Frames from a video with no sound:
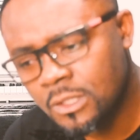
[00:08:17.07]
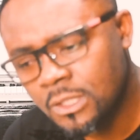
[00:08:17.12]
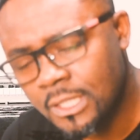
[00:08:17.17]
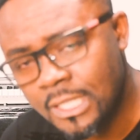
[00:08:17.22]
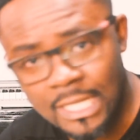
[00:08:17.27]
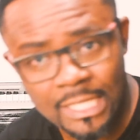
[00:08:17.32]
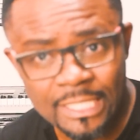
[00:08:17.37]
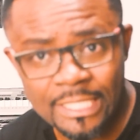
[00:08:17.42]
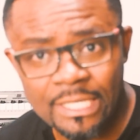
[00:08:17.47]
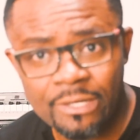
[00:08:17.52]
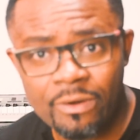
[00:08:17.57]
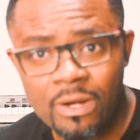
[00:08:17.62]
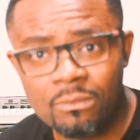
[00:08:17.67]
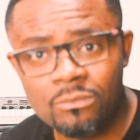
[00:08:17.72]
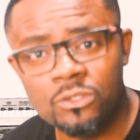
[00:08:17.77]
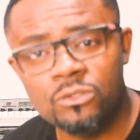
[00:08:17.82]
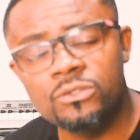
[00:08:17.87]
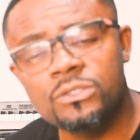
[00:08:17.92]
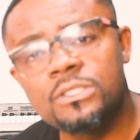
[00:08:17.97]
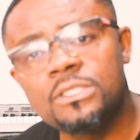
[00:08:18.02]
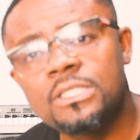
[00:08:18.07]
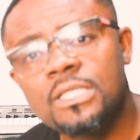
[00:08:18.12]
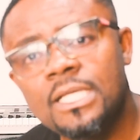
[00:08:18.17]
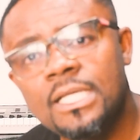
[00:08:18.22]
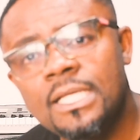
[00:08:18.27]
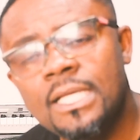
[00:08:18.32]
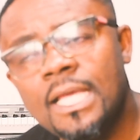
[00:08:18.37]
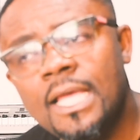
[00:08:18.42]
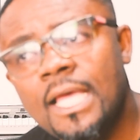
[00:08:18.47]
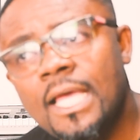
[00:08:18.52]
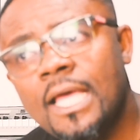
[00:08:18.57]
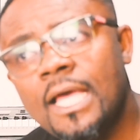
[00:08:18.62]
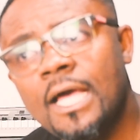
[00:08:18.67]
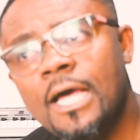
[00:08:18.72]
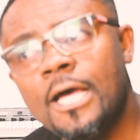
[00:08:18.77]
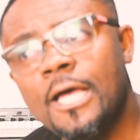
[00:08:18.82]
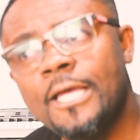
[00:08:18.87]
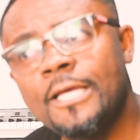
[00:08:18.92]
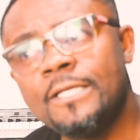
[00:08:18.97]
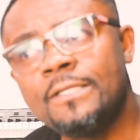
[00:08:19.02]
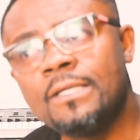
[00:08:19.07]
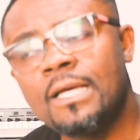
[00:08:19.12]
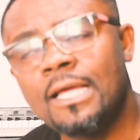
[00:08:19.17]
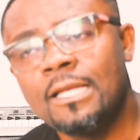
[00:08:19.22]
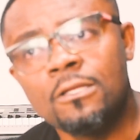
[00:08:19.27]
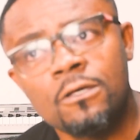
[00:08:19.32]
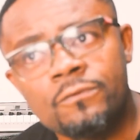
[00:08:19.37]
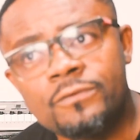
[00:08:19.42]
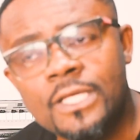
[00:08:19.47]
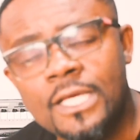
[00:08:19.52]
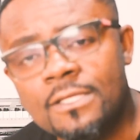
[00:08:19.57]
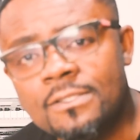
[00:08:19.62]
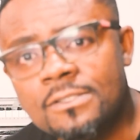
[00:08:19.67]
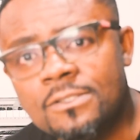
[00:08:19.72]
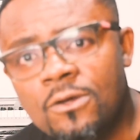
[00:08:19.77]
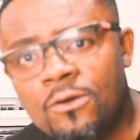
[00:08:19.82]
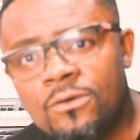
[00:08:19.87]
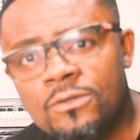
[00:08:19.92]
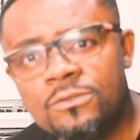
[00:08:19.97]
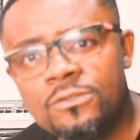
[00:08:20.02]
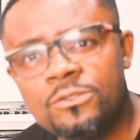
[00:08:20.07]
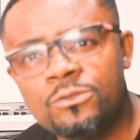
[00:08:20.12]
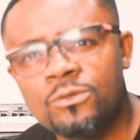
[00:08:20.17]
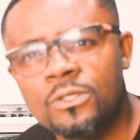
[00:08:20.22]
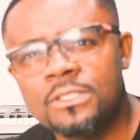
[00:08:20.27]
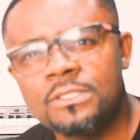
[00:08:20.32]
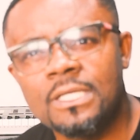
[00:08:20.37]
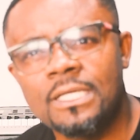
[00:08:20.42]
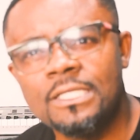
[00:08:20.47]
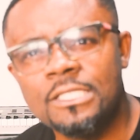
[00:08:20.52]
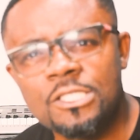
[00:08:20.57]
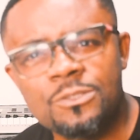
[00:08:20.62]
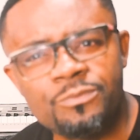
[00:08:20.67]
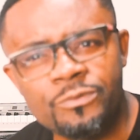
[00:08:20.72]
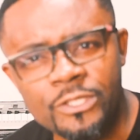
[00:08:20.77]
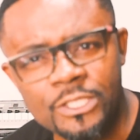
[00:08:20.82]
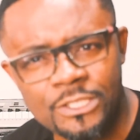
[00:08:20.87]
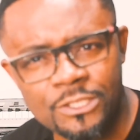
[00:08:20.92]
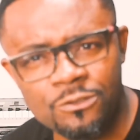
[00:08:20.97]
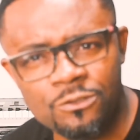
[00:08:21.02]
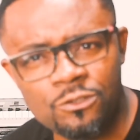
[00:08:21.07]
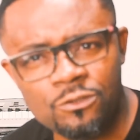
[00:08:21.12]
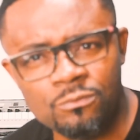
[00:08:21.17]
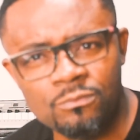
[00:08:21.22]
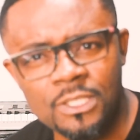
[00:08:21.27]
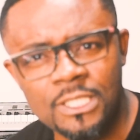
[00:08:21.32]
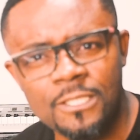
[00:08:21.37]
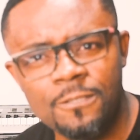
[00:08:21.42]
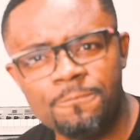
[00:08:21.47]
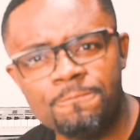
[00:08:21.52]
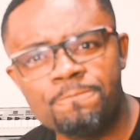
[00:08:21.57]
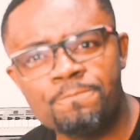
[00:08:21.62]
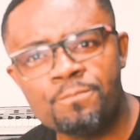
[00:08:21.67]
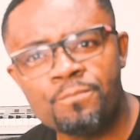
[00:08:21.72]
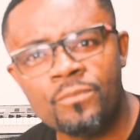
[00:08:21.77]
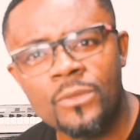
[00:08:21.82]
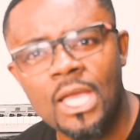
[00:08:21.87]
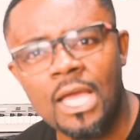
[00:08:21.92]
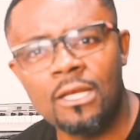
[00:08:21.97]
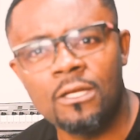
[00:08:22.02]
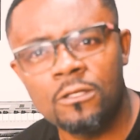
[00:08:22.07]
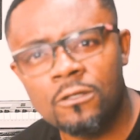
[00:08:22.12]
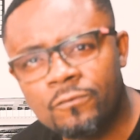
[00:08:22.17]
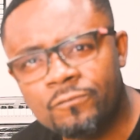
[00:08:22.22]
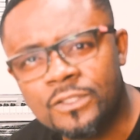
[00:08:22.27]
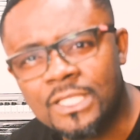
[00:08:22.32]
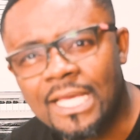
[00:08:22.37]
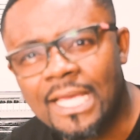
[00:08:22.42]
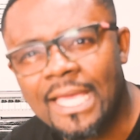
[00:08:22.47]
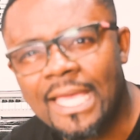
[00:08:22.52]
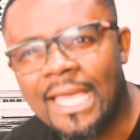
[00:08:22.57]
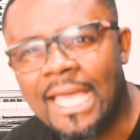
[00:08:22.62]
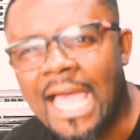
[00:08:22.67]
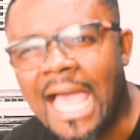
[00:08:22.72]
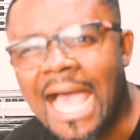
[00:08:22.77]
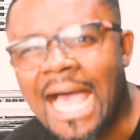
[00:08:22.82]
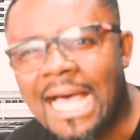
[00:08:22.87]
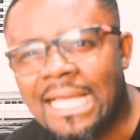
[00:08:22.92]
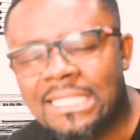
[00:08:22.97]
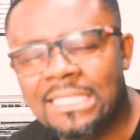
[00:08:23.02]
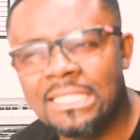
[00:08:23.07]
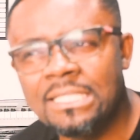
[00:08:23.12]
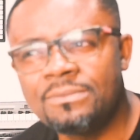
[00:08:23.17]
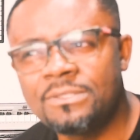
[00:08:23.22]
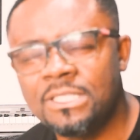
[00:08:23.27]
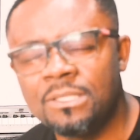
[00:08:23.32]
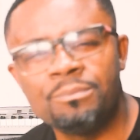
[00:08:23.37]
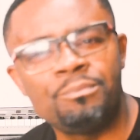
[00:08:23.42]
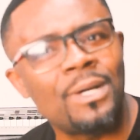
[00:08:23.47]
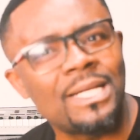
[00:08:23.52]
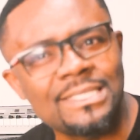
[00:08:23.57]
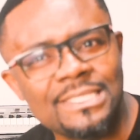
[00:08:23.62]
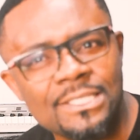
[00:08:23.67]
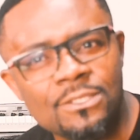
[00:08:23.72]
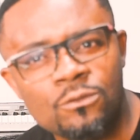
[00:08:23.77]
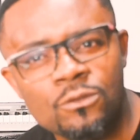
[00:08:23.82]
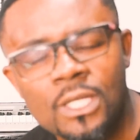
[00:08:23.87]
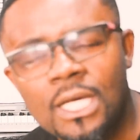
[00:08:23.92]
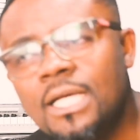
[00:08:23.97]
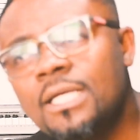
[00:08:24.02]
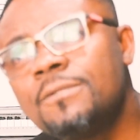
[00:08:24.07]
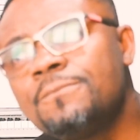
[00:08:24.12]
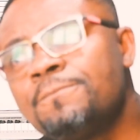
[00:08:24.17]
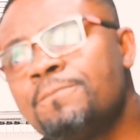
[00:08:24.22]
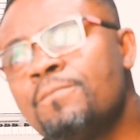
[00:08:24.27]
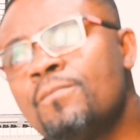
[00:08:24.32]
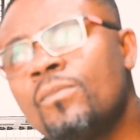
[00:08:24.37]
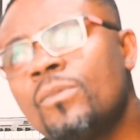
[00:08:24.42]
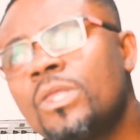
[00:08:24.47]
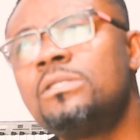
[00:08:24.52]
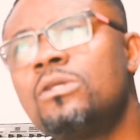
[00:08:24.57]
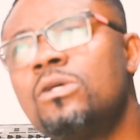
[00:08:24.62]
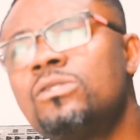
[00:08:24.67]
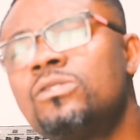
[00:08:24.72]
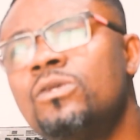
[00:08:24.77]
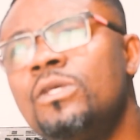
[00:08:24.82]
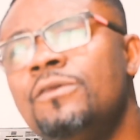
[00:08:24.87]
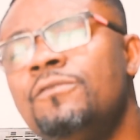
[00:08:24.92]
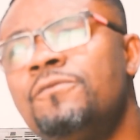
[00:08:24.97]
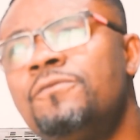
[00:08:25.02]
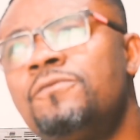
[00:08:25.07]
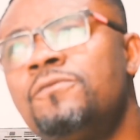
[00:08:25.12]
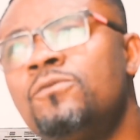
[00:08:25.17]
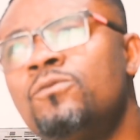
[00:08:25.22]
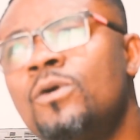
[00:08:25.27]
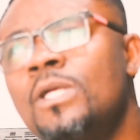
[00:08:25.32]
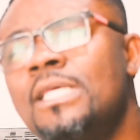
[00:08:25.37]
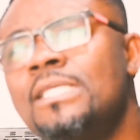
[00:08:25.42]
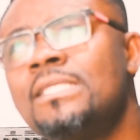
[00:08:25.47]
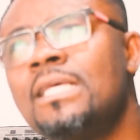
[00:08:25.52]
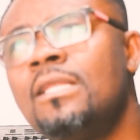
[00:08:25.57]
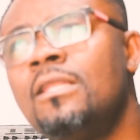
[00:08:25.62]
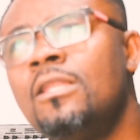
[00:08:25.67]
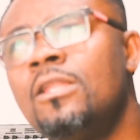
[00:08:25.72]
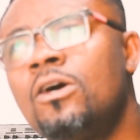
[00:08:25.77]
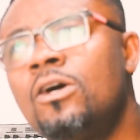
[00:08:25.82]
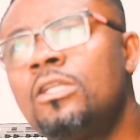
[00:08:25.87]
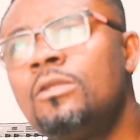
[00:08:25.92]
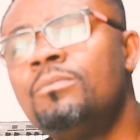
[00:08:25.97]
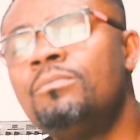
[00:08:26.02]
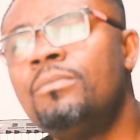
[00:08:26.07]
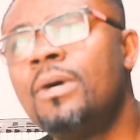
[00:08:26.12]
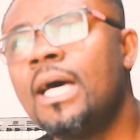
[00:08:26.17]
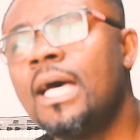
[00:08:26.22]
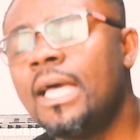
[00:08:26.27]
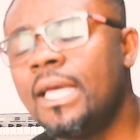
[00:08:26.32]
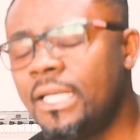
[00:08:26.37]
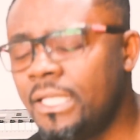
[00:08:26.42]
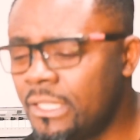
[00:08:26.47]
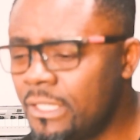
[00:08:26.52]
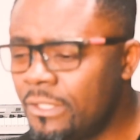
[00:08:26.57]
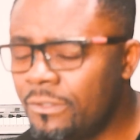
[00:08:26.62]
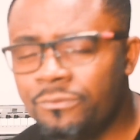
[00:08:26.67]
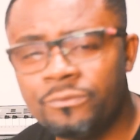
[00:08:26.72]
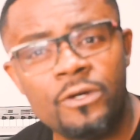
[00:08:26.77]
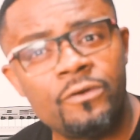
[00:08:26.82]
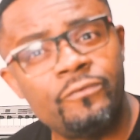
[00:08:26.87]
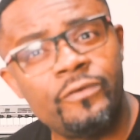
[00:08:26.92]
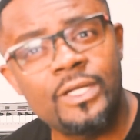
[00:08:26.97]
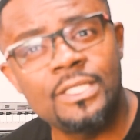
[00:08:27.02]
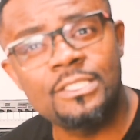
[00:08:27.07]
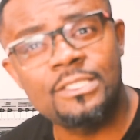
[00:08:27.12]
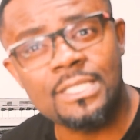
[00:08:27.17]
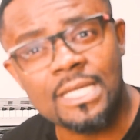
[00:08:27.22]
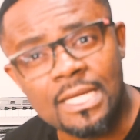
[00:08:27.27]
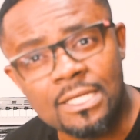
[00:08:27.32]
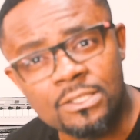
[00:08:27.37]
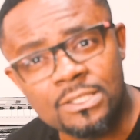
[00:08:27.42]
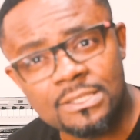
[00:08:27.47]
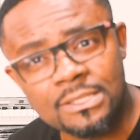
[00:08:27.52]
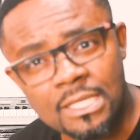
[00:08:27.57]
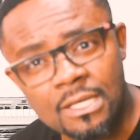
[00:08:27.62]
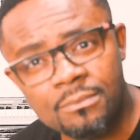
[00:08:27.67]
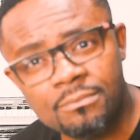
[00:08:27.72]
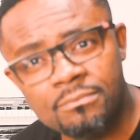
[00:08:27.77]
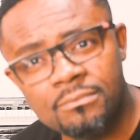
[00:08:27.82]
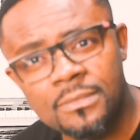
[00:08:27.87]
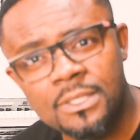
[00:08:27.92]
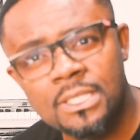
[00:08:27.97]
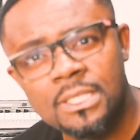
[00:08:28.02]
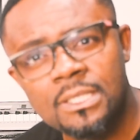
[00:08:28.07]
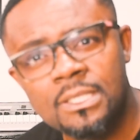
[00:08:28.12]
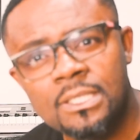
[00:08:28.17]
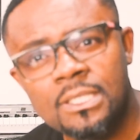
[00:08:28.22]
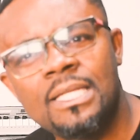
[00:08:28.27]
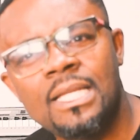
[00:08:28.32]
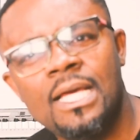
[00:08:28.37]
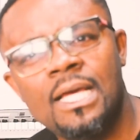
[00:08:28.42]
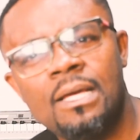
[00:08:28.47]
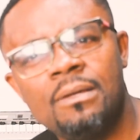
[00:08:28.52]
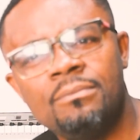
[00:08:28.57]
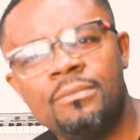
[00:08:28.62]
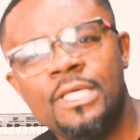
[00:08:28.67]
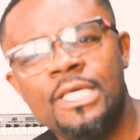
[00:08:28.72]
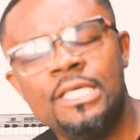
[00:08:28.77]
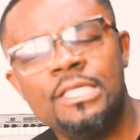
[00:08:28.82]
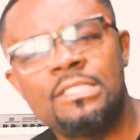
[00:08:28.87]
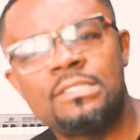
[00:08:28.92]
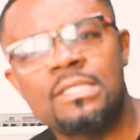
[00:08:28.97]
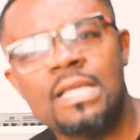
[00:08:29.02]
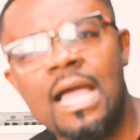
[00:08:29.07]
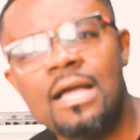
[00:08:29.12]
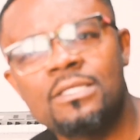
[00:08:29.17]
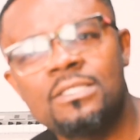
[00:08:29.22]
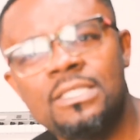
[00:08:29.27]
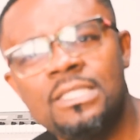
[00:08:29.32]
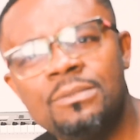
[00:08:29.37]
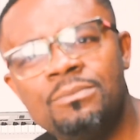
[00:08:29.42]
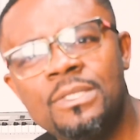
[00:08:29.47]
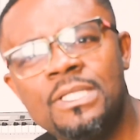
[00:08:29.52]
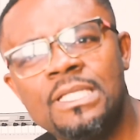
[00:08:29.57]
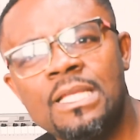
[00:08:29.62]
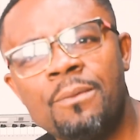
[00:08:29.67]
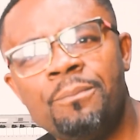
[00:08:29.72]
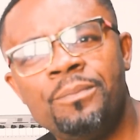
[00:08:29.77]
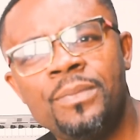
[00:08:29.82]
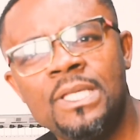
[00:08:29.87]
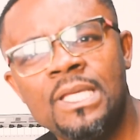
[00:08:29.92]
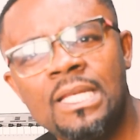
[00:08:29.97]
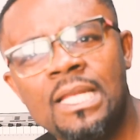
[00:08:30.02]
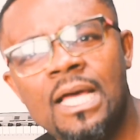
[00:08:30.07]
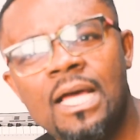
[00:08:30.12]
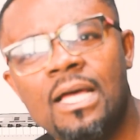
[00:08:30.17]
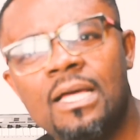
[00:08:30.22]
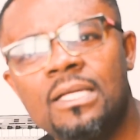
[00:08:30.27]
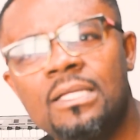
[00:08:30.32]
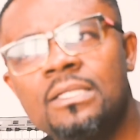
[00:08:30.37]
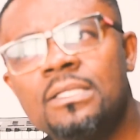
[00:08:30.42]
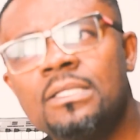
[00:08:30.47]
Helena. I loved her songs. She was an inspiration to me. I loved her ad-libs in particular. Also influenced a lot by Reverend Charlie Sam. He's actually been a pillar